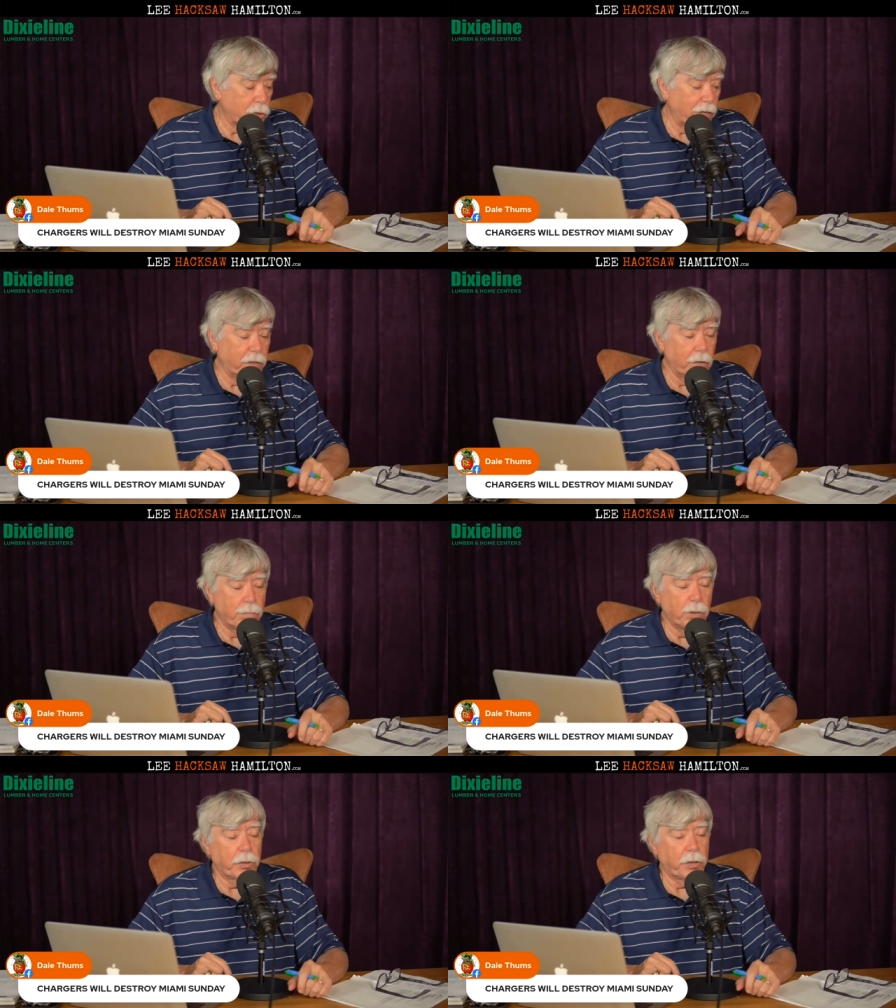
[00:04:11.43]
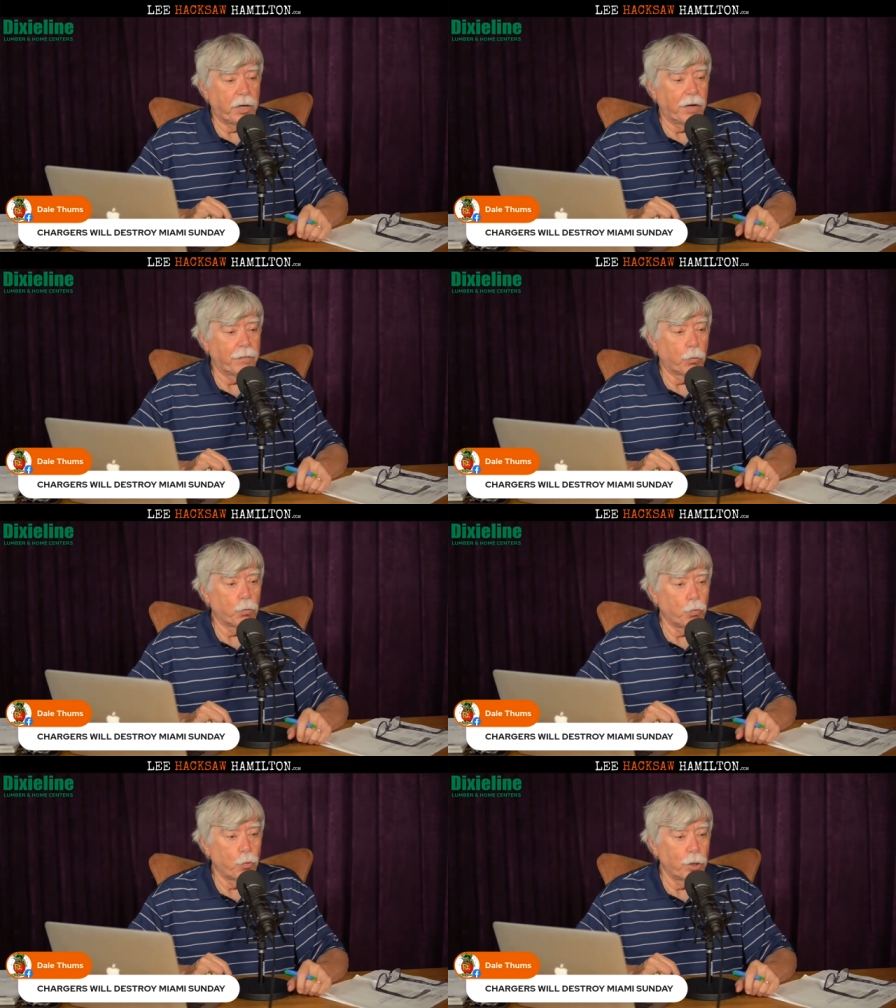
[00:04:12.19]
have the ability to have a
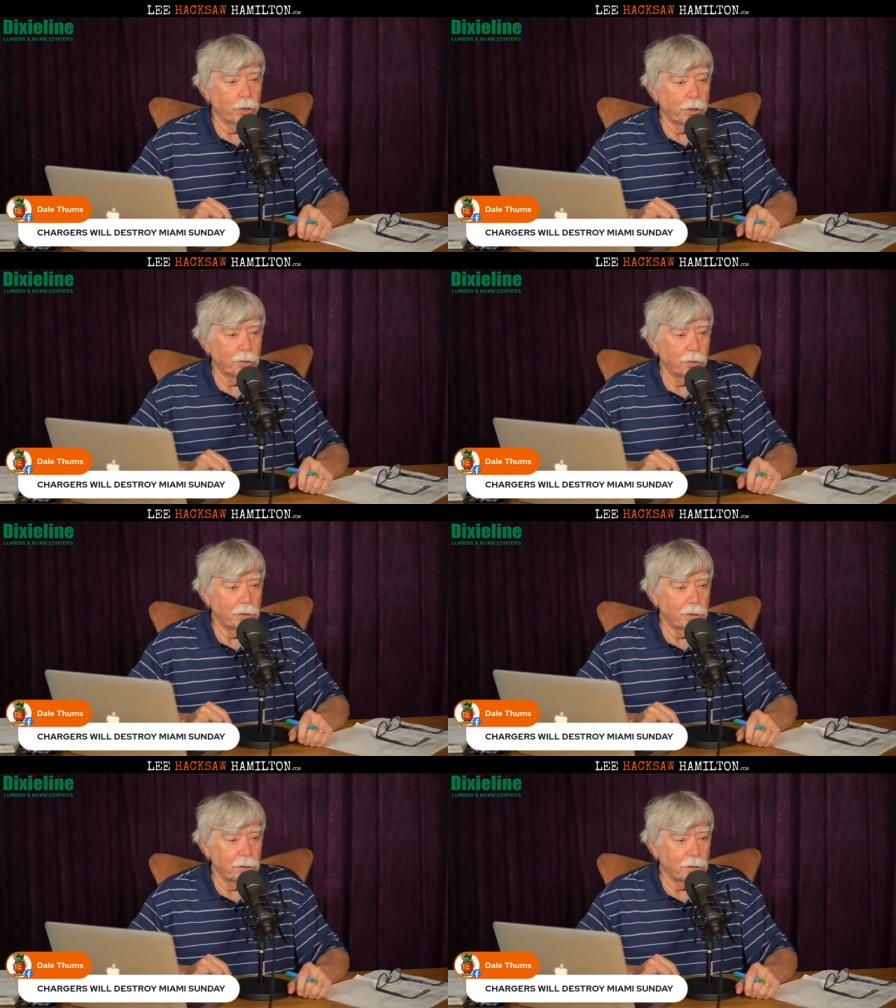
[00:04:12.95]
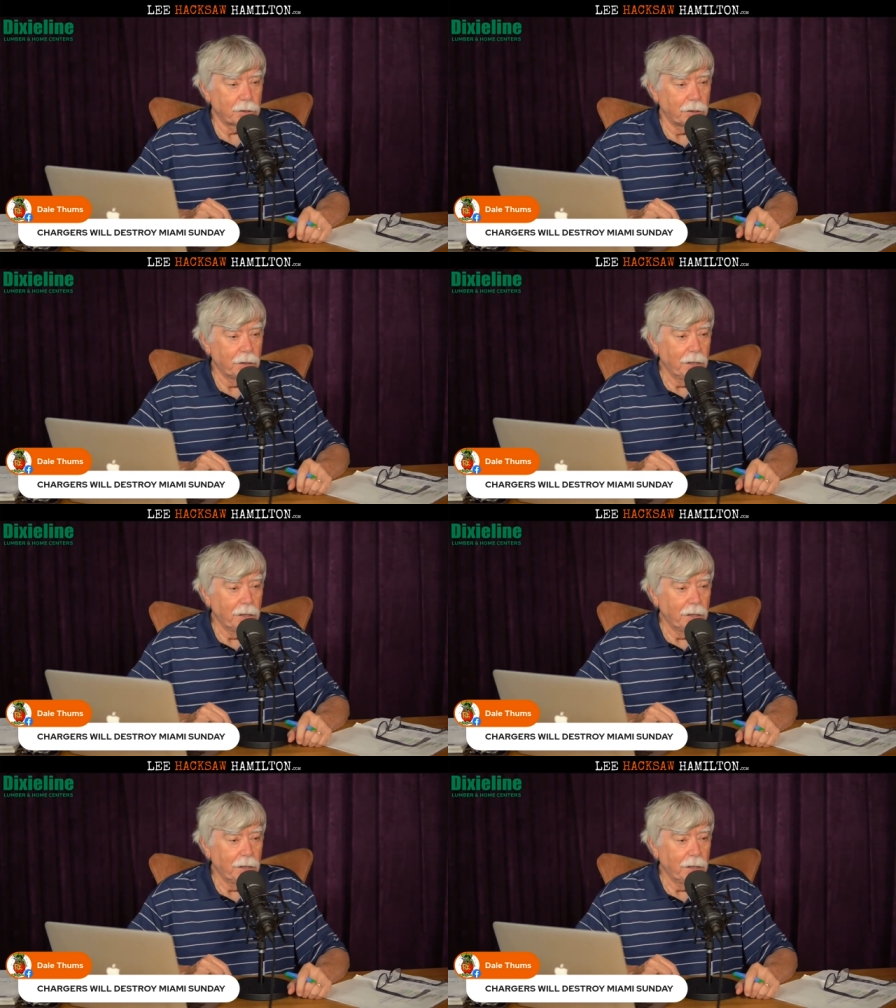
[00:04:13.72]
really good season.